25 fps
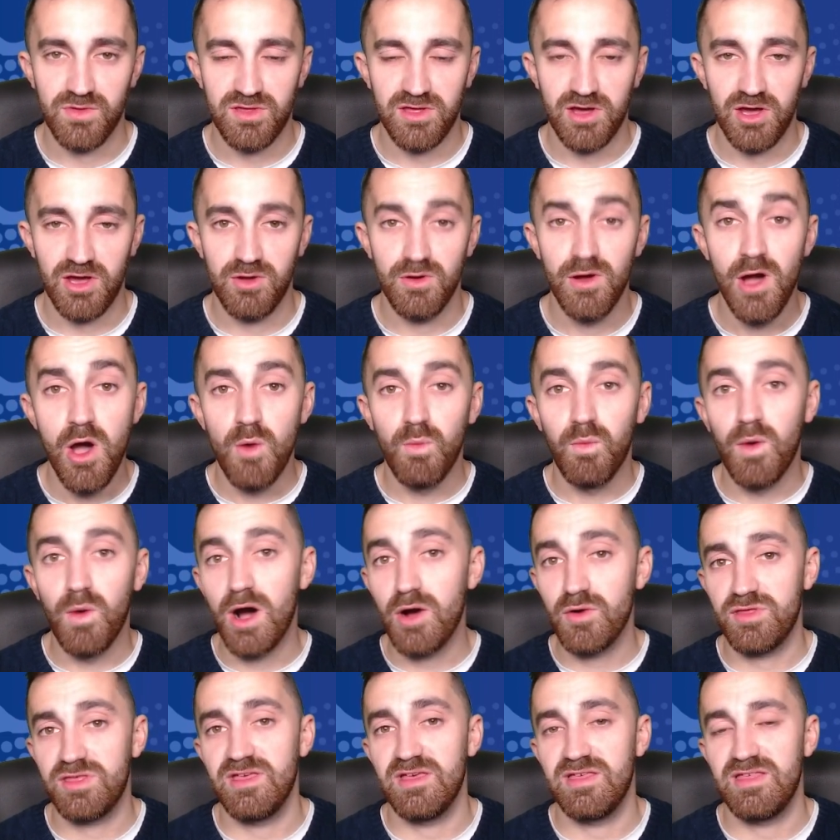So
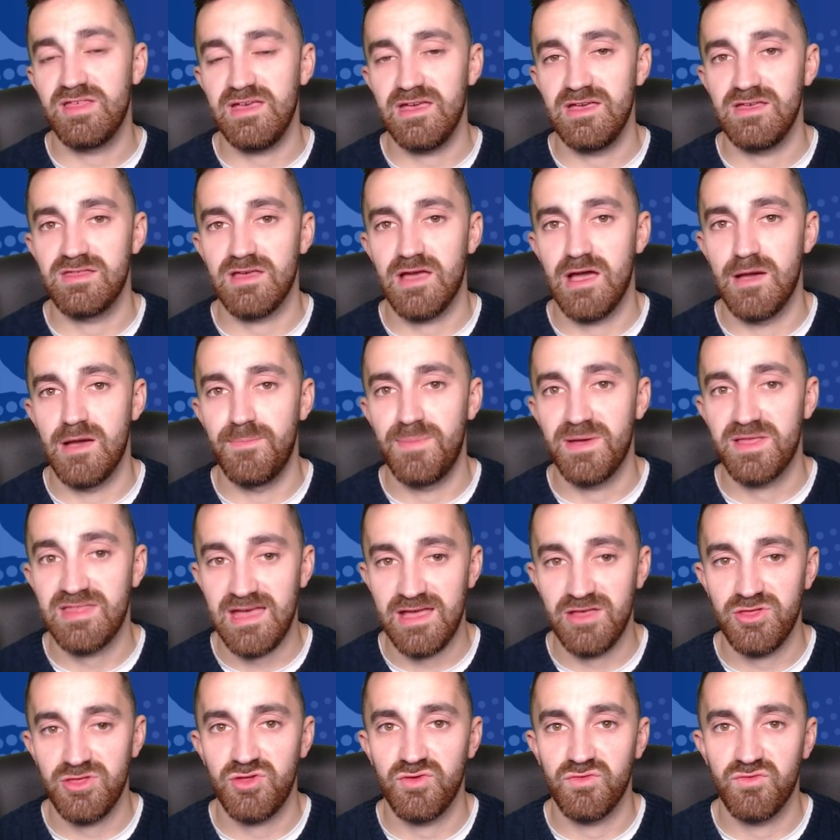whilst this is a
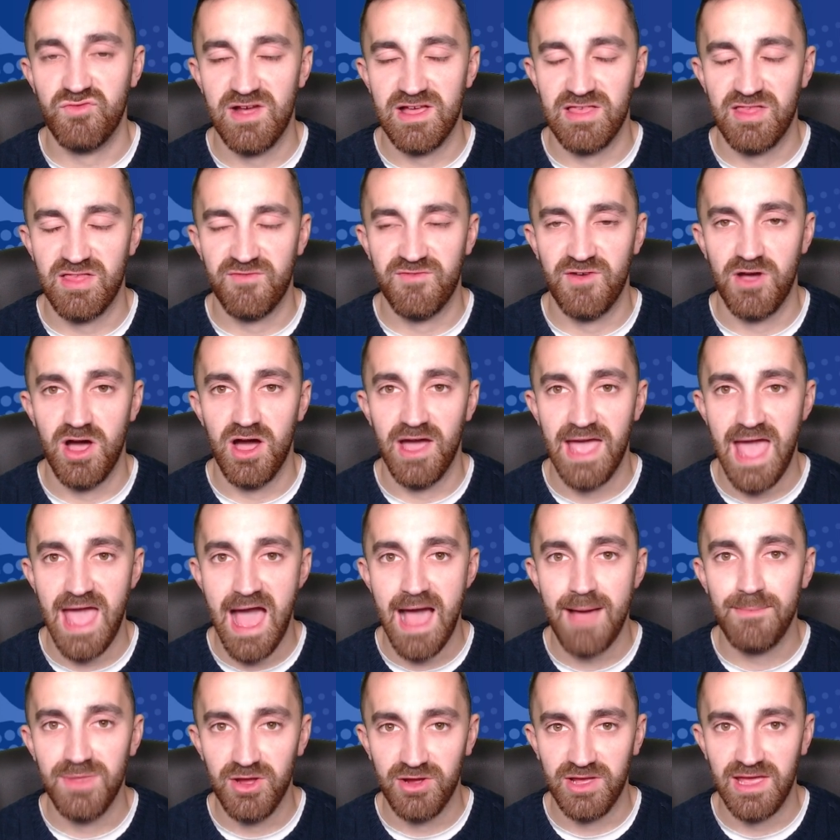potential transfer I
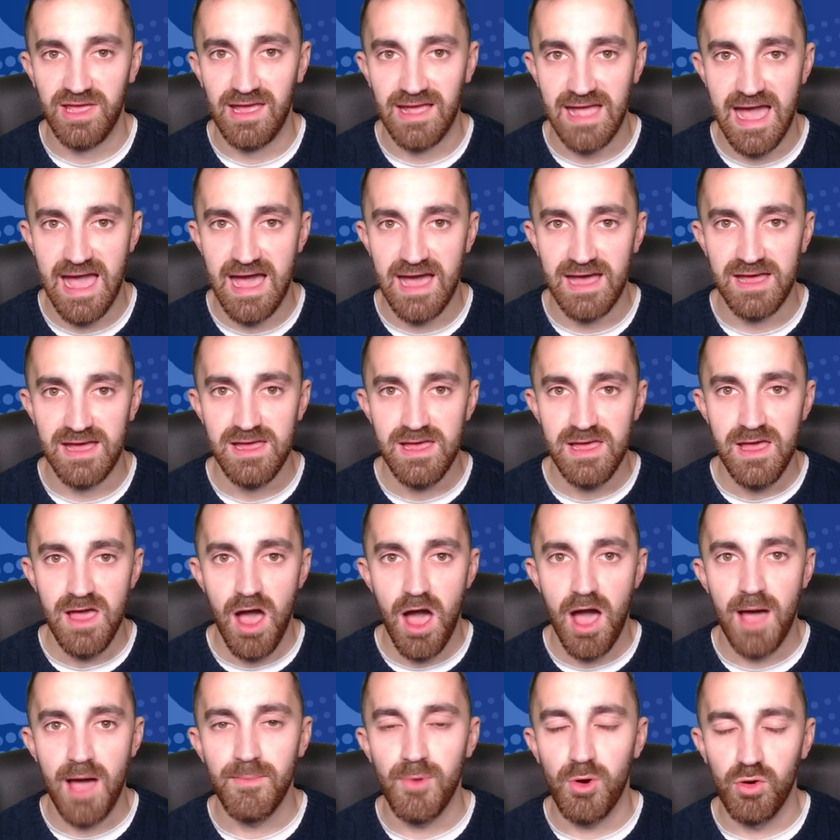am looking at,
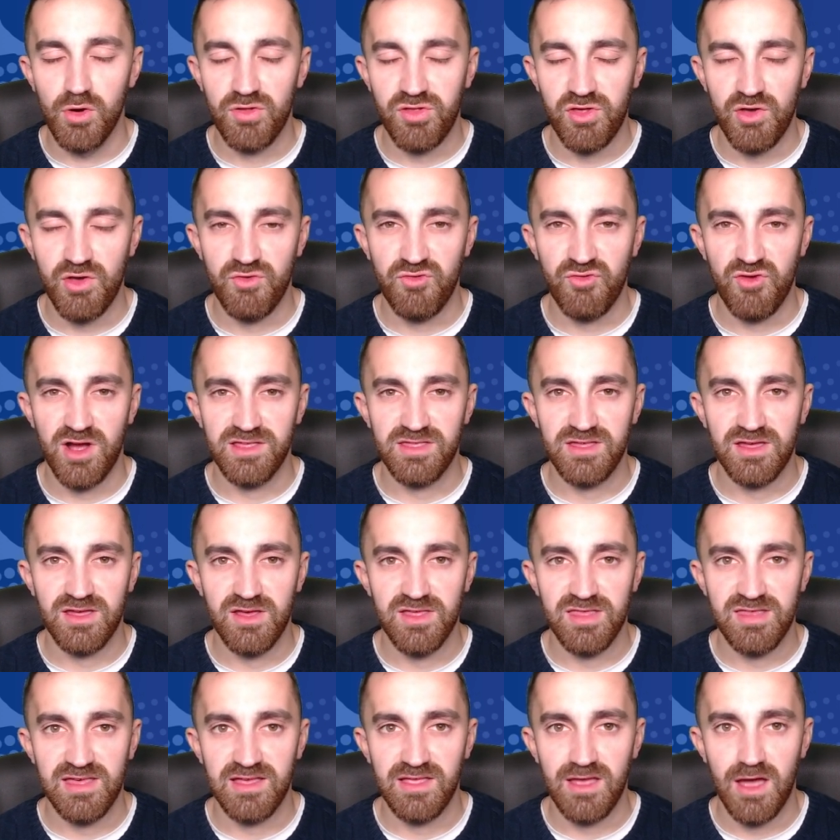I'm also trying to
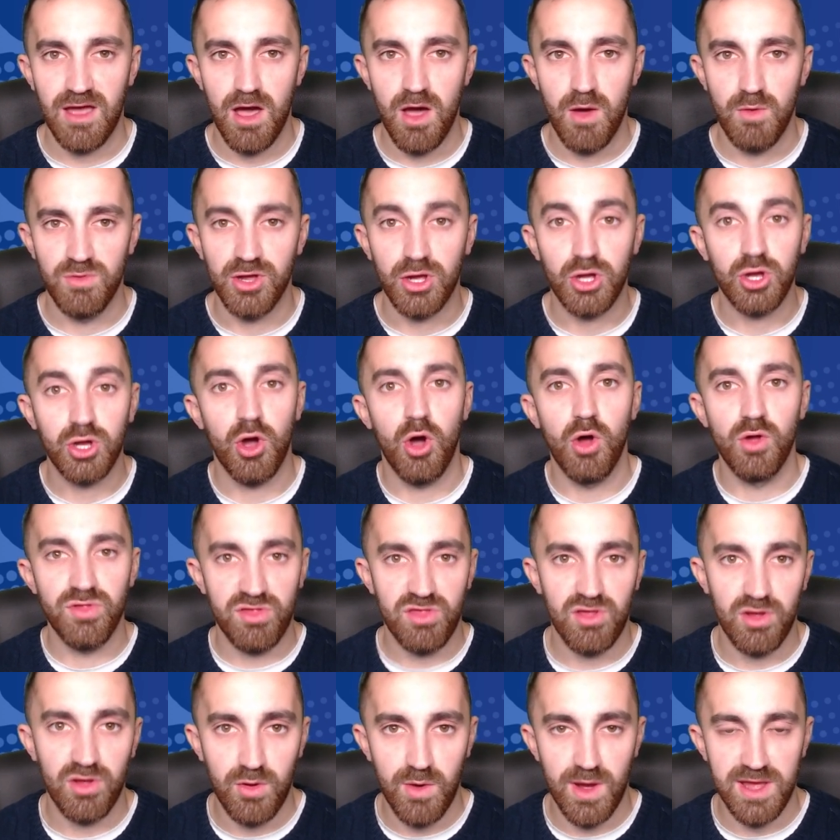consider the
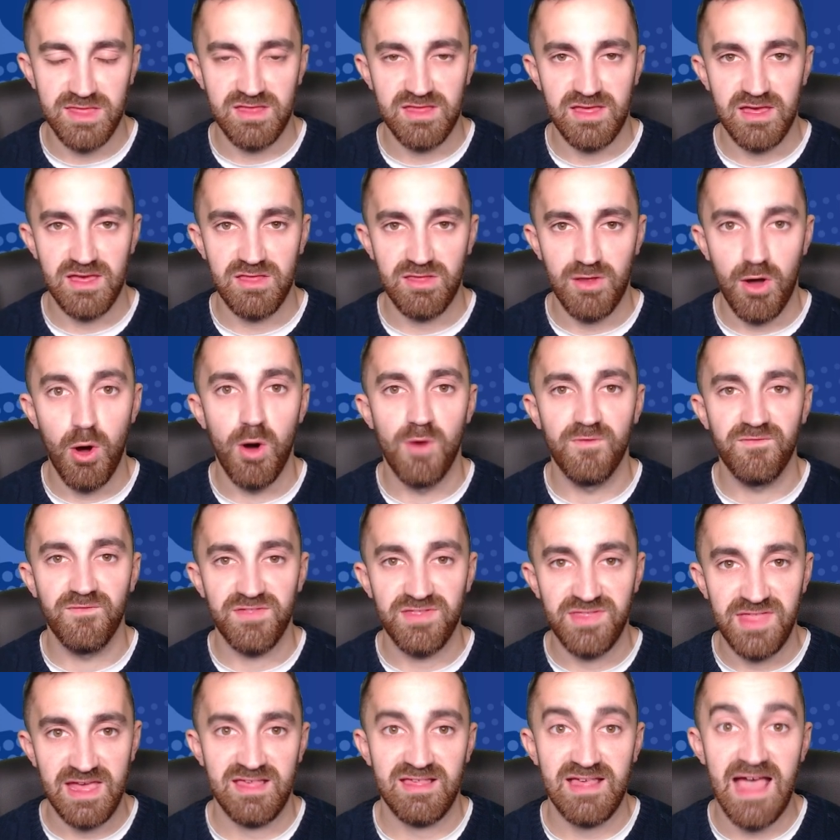consequences of
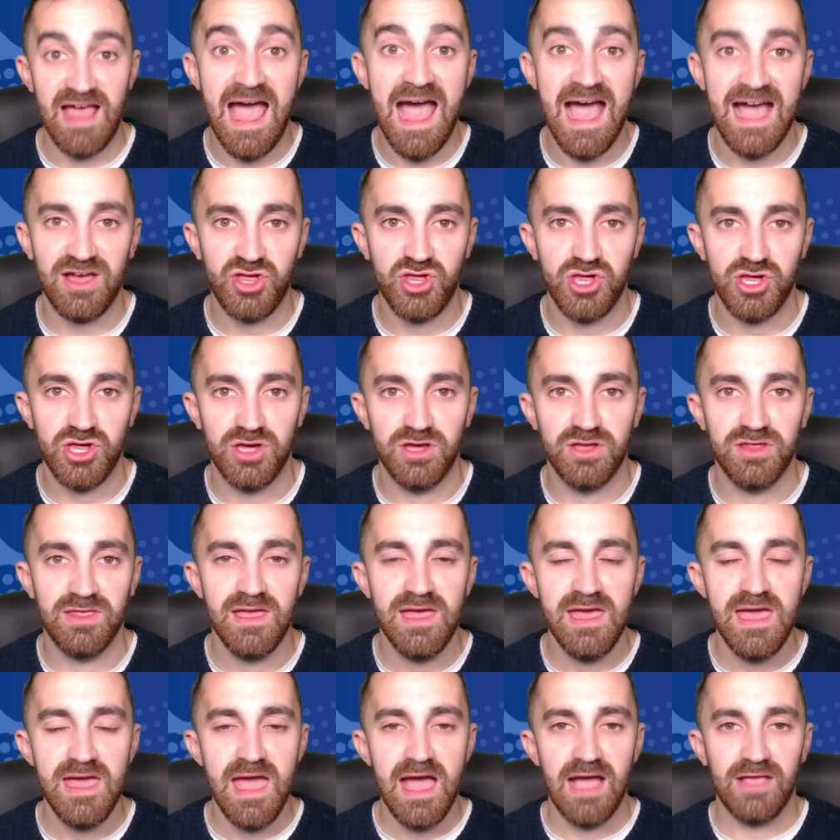this action,
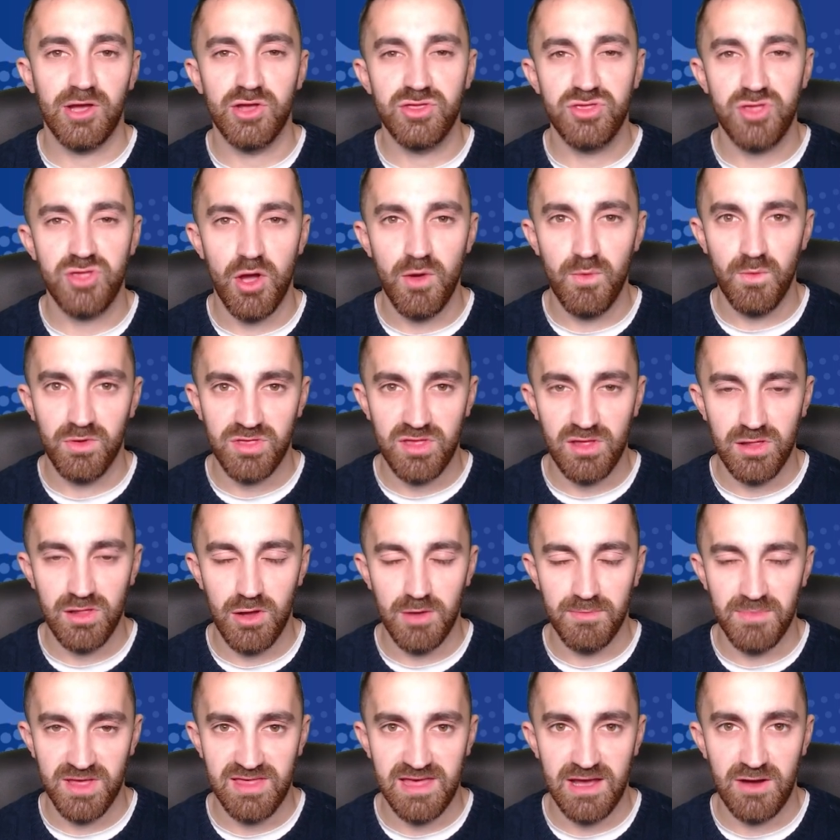and I don't want to
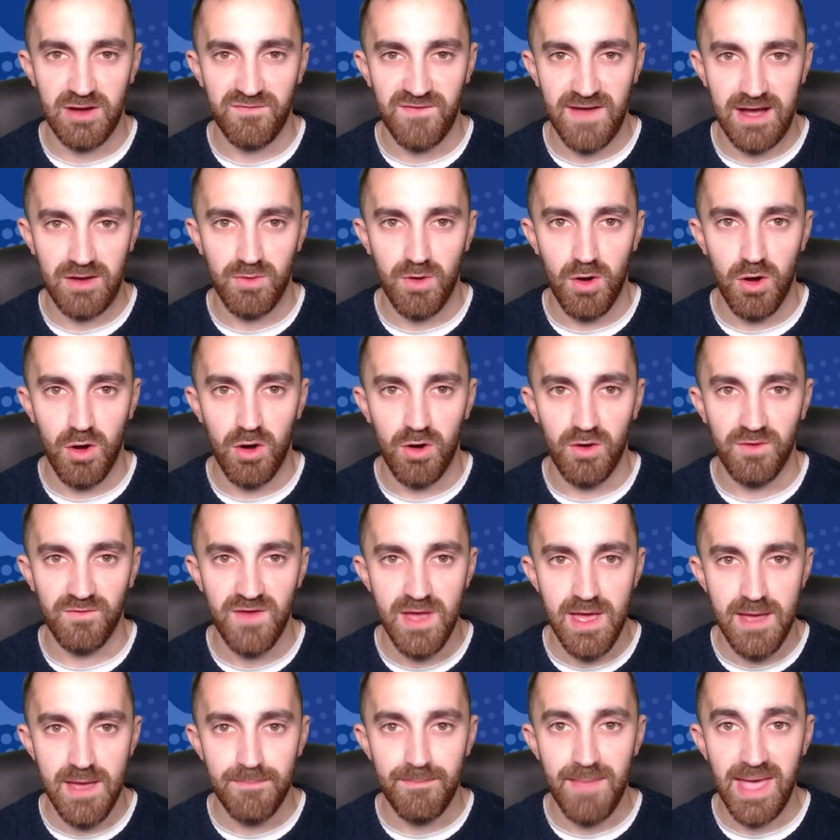lock myself out of
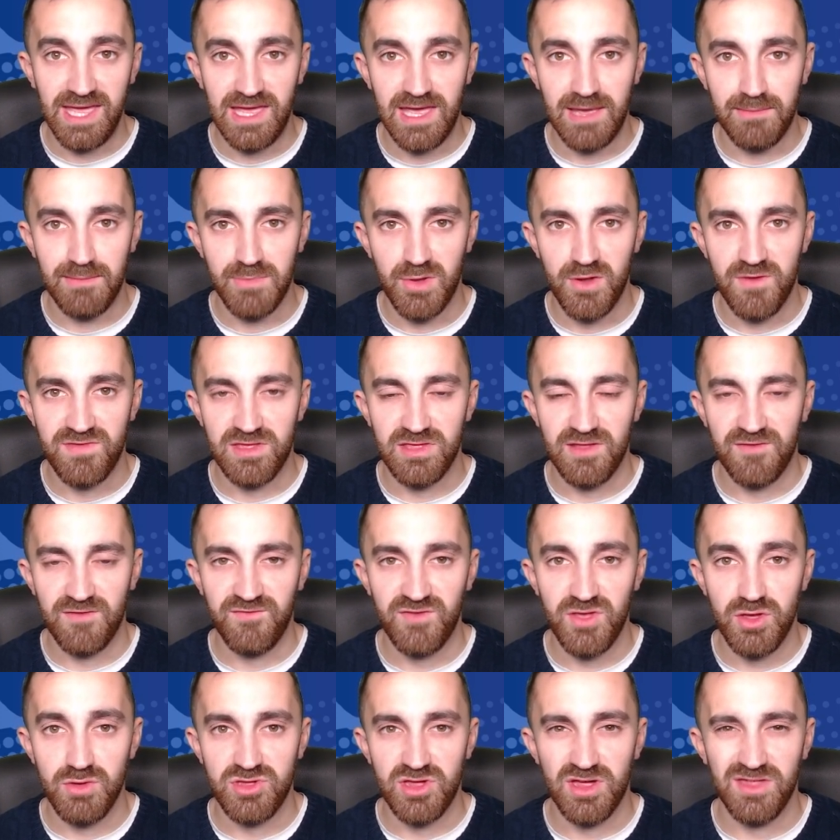making moves in the
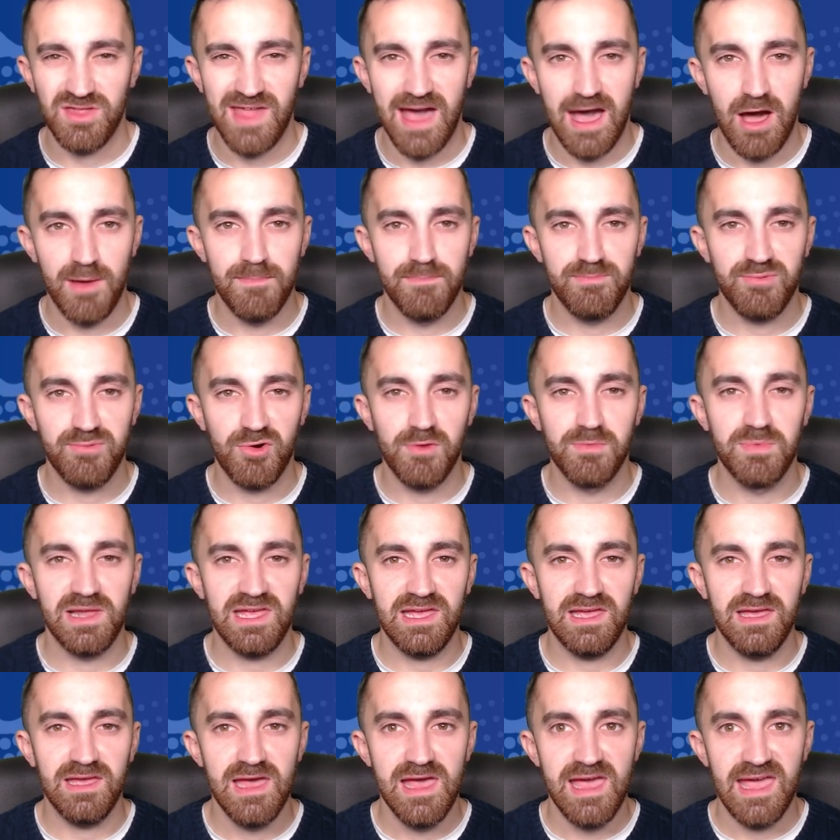future that I'm
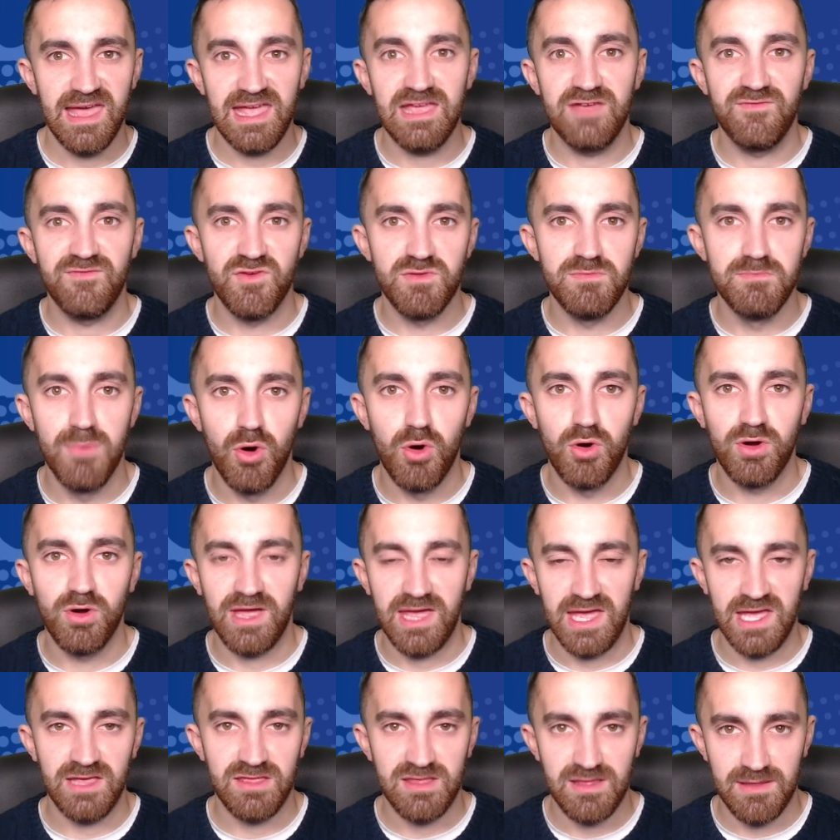probably even more
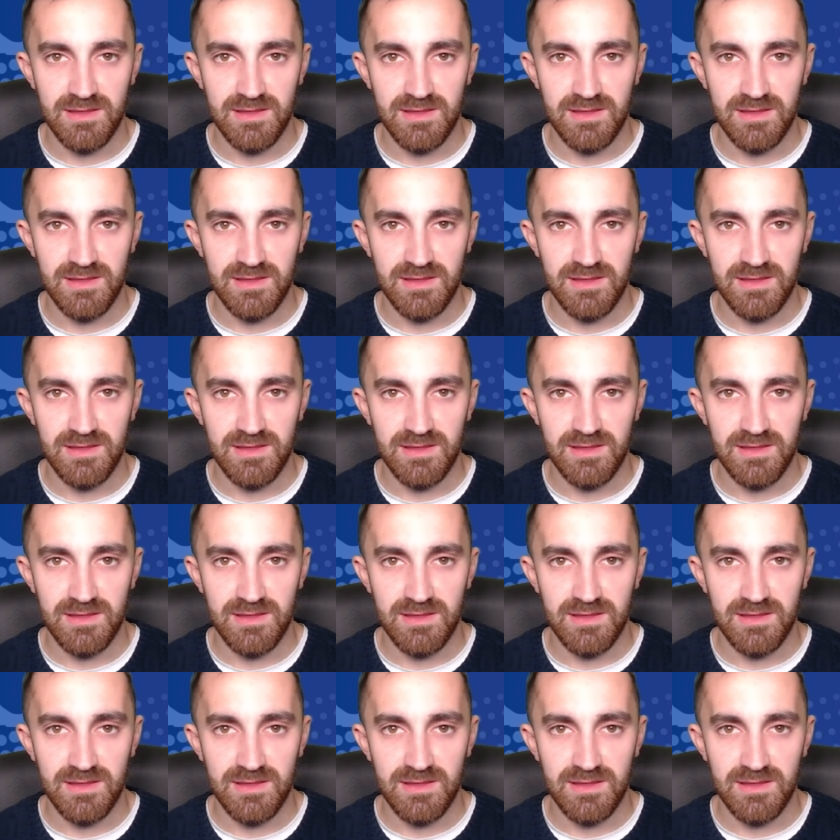keen to